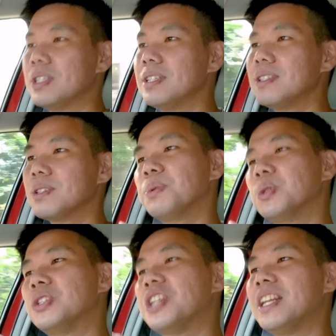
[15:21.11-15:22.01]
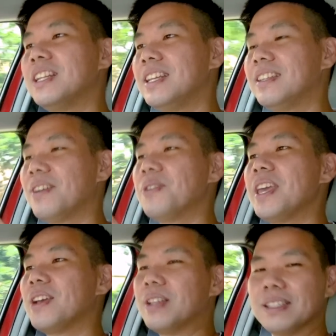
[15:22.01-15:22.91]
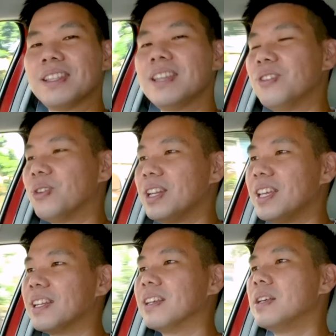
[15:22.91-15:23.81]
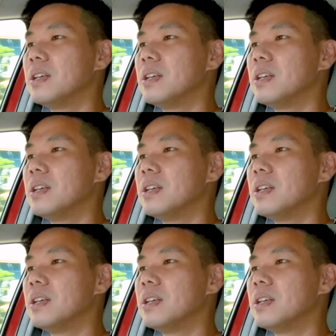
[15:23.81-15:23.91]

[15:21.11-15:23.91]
It isn't supposed to gently tell you, hey, stay in your lane.